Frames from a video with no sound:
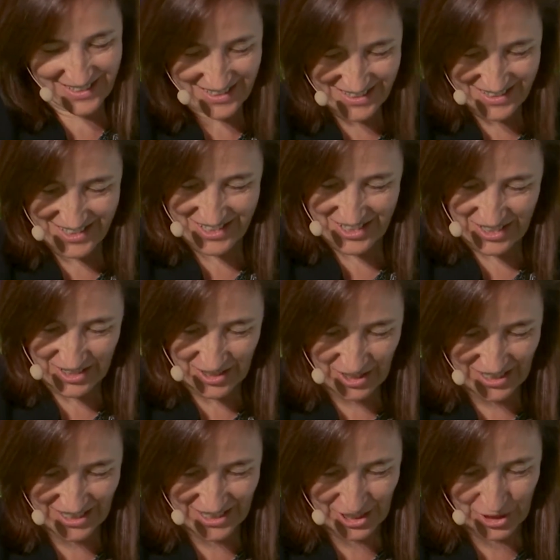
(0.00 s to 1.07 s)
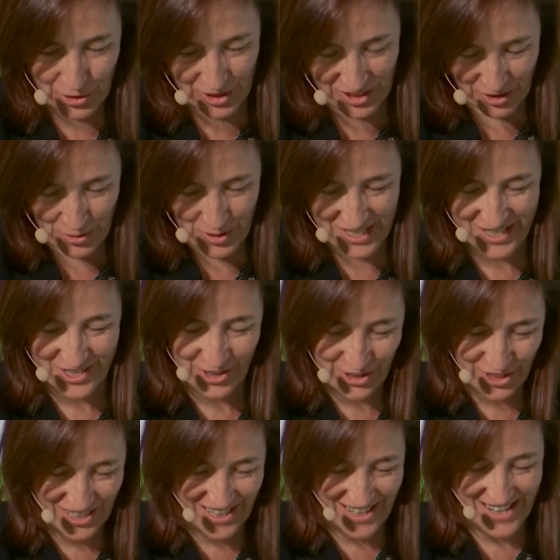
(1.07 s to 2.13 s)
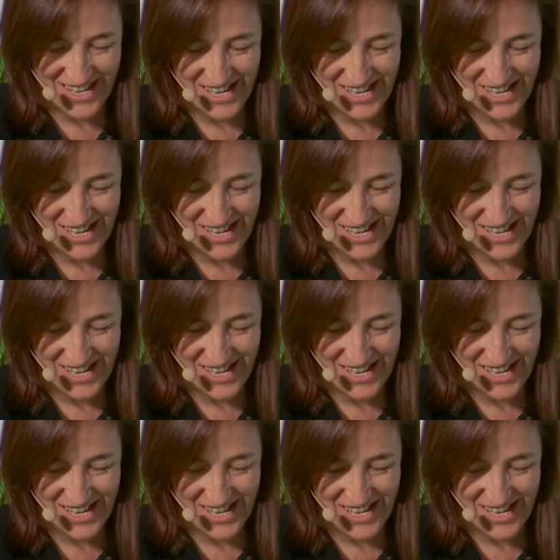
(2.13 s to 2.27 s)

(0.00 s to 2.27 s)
That's another question